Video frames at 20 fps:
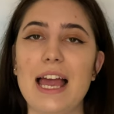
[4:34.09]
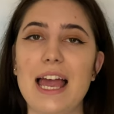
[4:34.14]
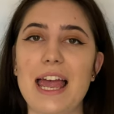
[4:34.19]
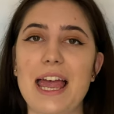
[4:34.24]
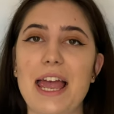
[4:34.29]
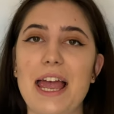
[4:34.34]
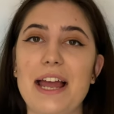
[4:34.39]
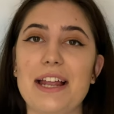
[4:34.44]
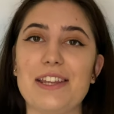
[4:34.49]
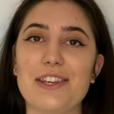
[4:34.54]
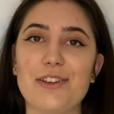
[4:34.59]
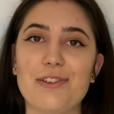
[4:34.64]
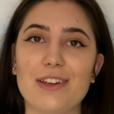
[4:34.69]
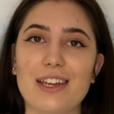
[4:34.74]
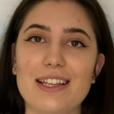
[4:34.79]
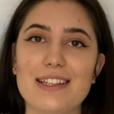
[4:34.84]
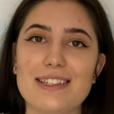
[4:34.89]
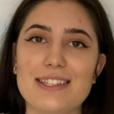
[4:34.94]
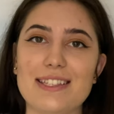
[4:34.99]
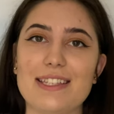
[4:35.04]
and you
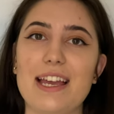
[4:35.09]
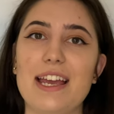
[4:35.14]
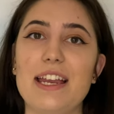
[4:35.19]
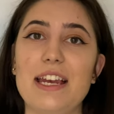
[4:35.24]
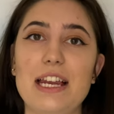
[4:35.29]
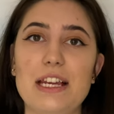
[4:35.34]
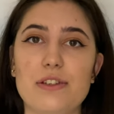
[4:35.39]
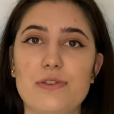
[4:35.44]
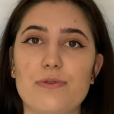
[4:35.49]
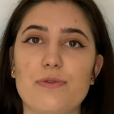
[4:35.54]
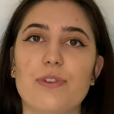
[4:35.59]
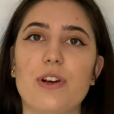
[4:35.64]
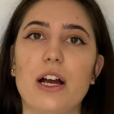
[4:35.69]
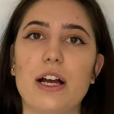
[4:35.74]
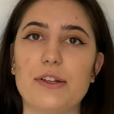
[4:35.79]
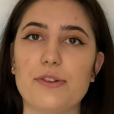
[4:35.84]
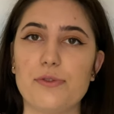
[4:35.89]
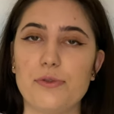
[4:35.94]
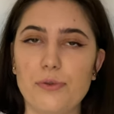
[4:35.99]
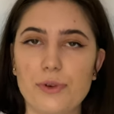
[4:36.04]
can say that you've
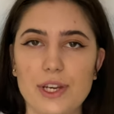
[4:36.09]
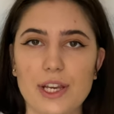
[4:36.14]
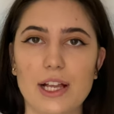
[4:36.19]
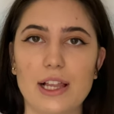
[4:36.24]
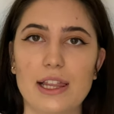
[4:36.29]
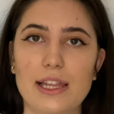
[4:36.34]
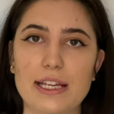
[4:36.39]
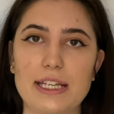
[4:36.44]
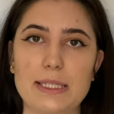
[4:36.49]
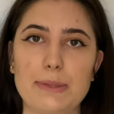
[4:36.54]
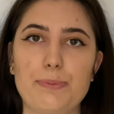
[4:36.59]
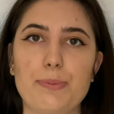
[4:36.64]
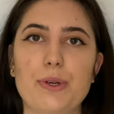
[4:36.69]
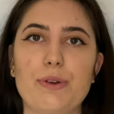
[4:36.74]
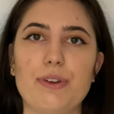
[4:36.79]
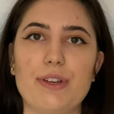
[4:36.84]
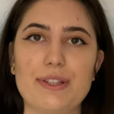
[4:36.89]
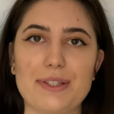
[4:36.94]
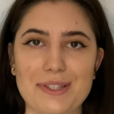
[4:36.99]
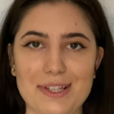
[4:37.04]
got real
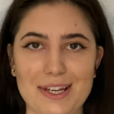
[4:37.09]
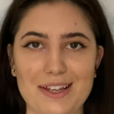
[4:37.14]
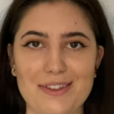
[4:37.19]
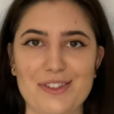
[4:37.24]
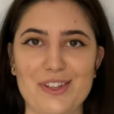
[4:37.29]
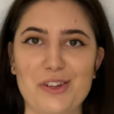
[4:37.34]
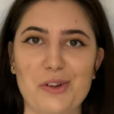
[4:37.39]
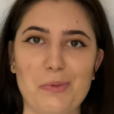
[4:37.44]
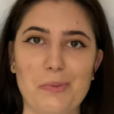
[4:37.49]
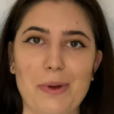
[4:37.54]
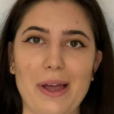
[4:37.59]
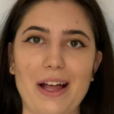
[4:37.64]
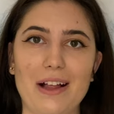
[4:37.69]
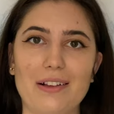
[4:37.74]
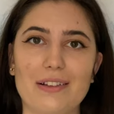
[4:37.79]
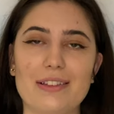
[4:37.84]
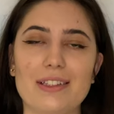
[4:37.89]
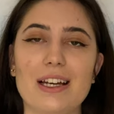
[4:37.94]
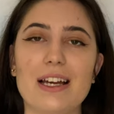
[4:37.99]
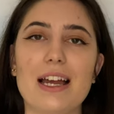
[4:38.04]
experience under your
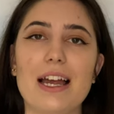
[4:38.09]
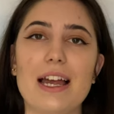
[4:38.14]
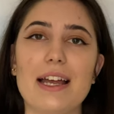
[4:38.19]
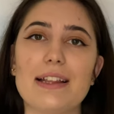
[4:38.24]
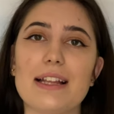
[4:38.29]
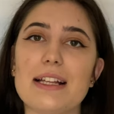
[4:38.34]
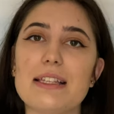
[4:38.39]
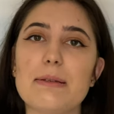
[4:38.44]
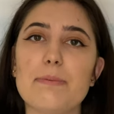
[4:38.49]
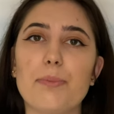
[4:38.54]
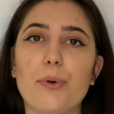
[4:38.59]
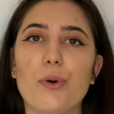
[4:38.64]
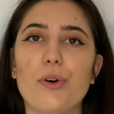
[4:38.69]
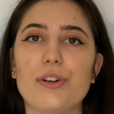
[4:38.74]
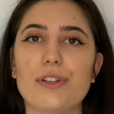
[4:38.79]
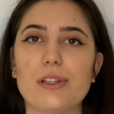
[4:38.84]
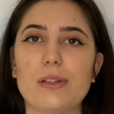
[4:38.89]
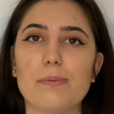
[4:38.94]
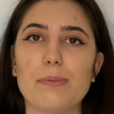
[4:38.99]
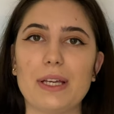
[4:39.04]
belt and that's
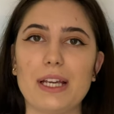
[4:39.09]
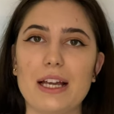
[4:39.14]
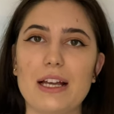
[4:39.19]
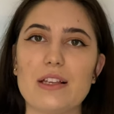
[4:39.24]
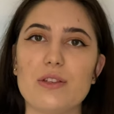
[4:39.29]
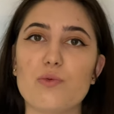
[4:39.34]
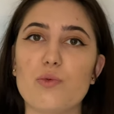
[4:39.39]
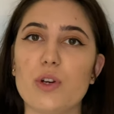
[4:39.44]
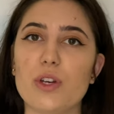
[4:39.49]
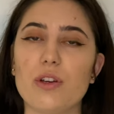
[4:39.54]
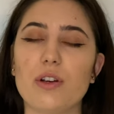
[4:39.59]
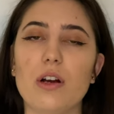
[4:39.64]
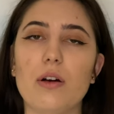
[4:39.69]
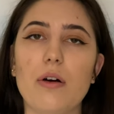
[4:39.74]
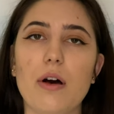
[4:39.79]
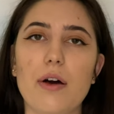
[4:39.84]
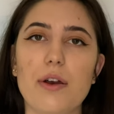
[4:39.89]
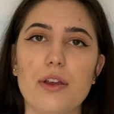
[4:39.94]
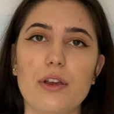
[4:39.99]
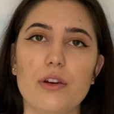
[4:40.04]
important because when you go
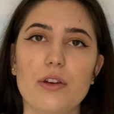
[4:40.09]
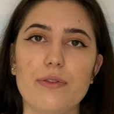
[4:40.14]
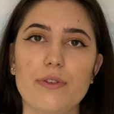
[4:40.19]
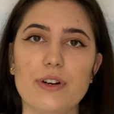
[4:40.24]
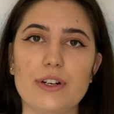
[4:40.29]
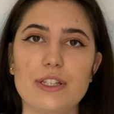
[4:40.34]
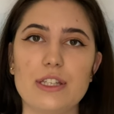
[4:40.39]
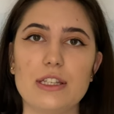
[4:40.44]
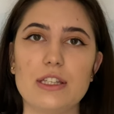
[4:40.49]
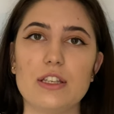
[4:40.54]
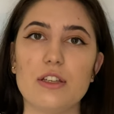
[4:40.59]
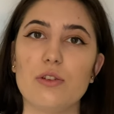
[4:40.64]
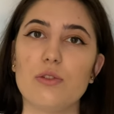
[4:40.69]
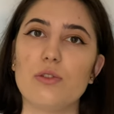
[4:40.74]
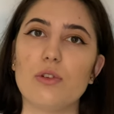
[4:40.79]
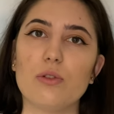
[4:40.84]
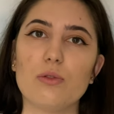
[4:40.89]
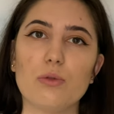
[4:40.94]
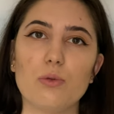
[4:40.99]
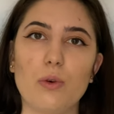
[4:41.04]
out of university you
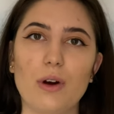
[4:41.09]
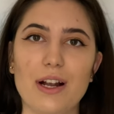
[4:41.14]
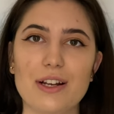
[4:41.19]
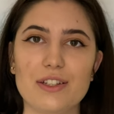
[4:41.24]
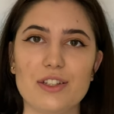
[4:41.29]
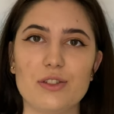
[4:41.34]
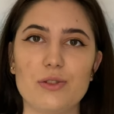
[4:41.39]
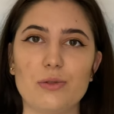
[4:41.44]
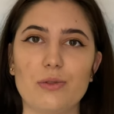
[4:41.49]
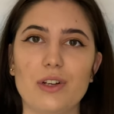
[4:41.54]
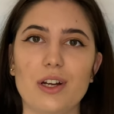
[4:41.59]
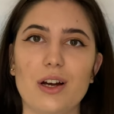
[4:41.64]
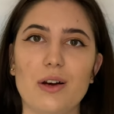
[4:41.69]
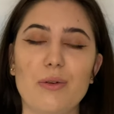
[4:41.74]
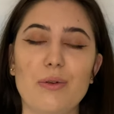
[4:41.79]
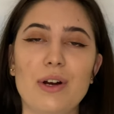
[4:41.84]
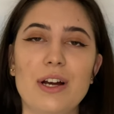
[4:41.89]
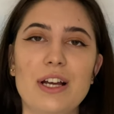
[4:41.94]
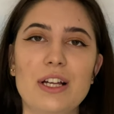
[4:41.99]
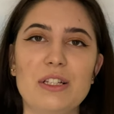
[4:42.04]
don't want to
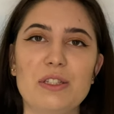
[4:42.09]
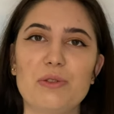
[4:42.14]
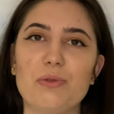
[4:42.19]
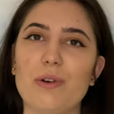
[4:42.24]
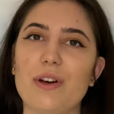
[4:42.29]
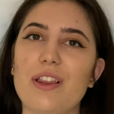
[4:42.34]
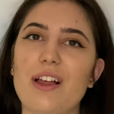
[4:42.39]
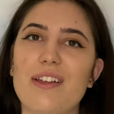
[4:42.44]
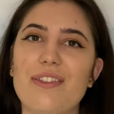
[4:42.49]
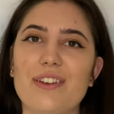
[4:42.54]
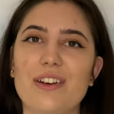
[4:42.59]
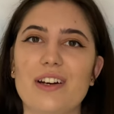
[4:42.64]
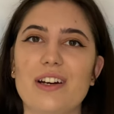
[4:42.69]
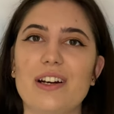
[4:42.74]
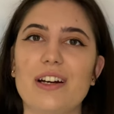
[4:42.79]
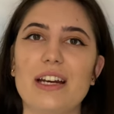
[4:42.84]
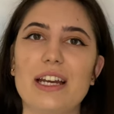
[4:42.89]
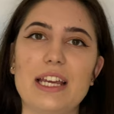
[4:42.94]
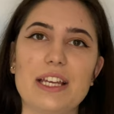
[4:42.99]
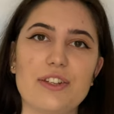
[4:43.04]
go to
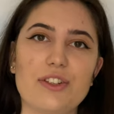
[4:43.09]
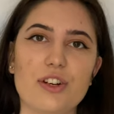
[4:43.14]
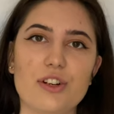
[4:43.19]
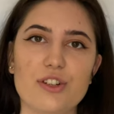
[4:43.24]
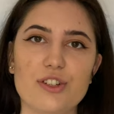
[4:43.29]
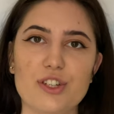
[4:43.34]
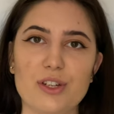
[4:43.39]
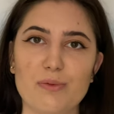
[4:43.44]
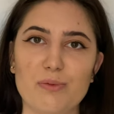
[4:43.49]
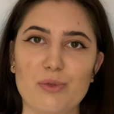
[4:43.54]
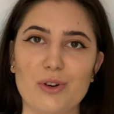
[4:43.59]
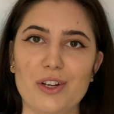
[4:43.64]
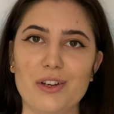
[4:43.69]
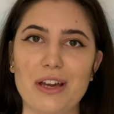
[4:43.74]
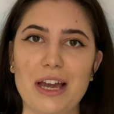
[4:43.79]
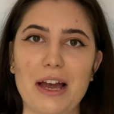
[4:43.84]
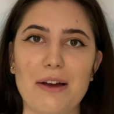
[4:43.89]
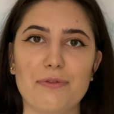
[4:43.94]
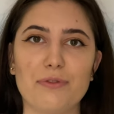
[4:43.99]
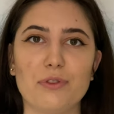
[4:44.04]
another internship where you
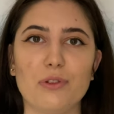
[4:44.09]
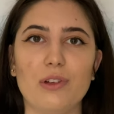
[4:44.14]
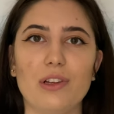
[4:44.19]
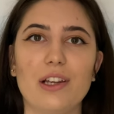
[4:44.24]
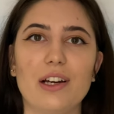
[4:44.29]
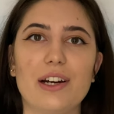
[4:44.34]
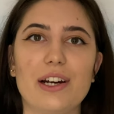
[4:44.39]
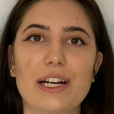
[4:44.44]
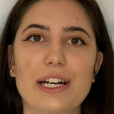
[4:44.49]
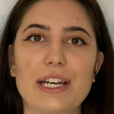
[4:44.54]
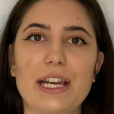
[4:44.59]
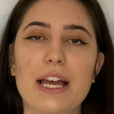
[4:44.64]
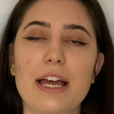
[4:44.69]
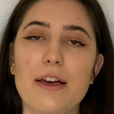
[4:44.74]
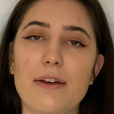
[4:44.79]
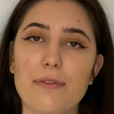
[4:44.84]
have to learn